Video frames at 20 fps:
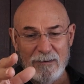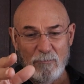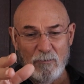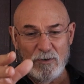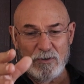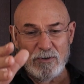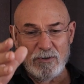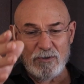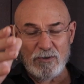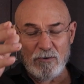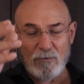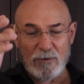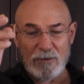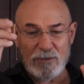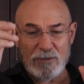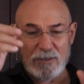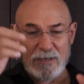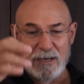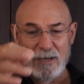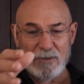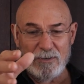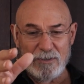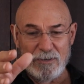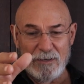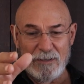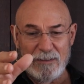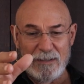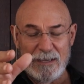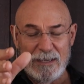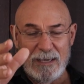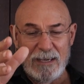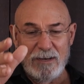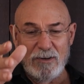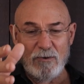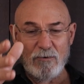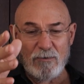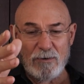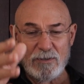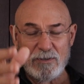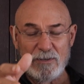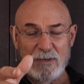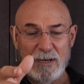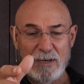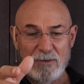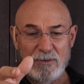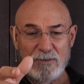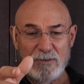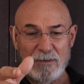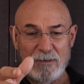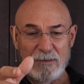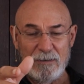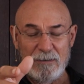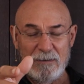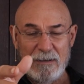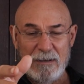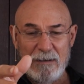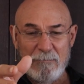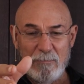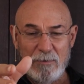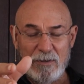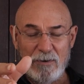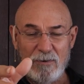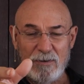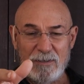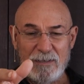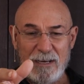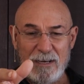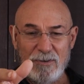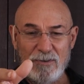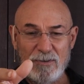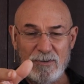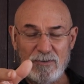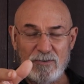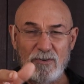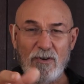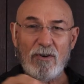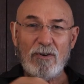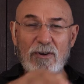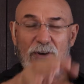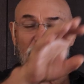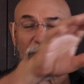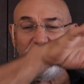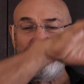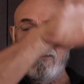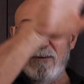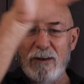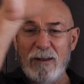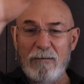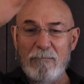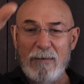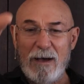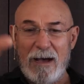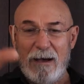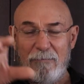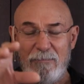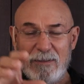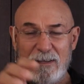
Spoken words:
which is your intention, and they get your intention, but their intention's not going to fill them up.